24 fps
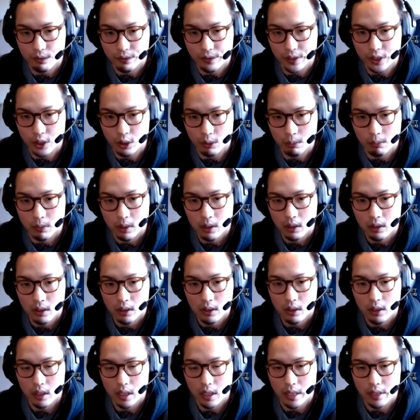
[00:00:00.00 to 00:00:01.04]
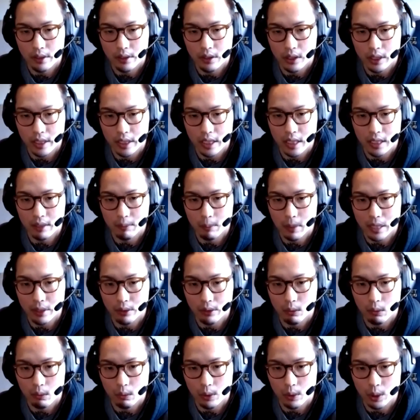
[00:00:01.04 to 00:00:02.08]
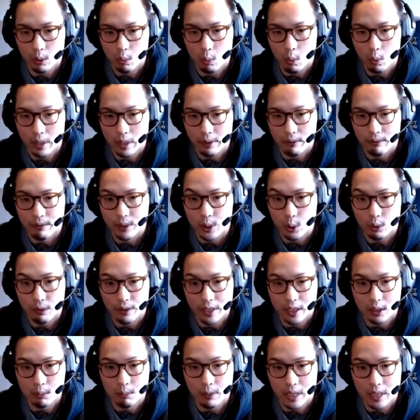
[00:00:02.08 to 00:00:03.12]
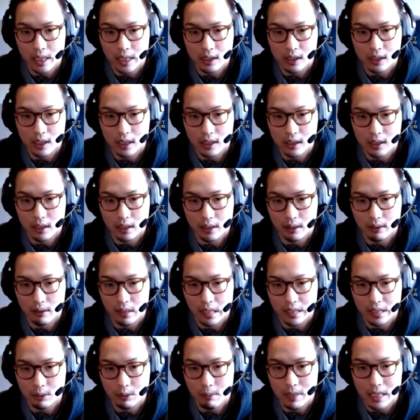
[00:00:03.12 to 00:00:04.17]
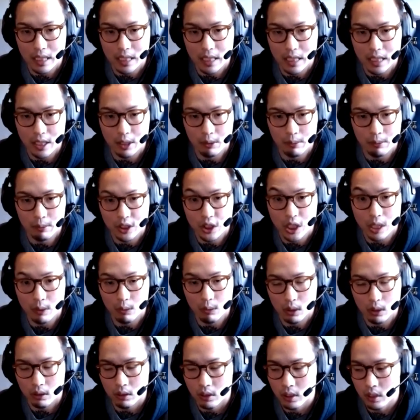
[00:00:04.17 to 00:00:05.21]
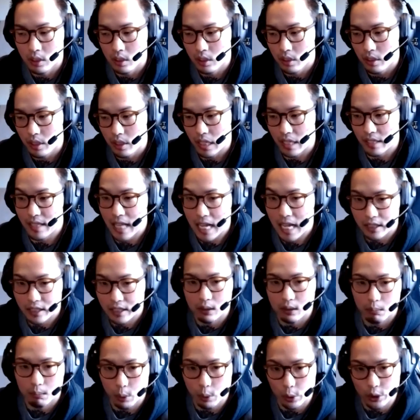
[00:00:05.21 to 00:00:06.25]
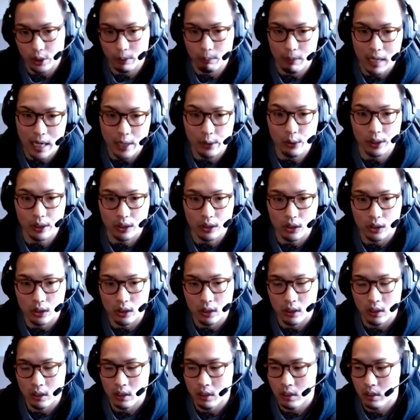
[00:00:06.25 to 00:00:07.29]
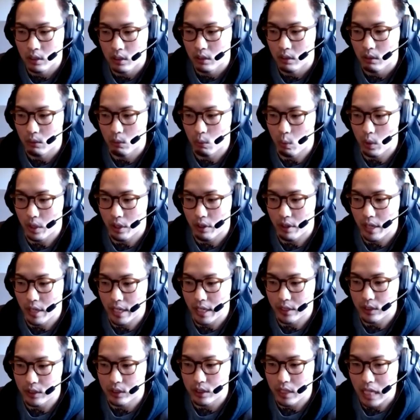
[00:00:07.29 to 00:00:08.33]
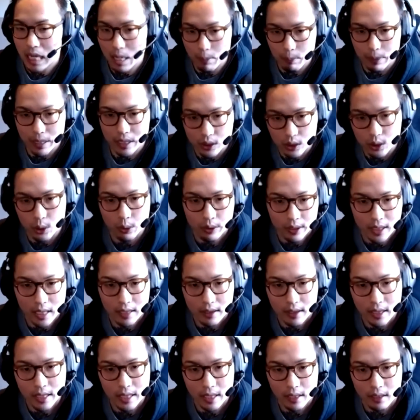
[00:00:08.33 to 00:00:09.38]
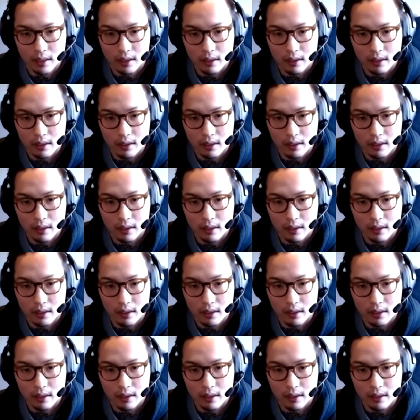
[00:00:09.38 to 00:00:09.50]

film and thinking about you know what visual effects means as a as a medium in general and that's pushing boundaries whereas epic is doing that thing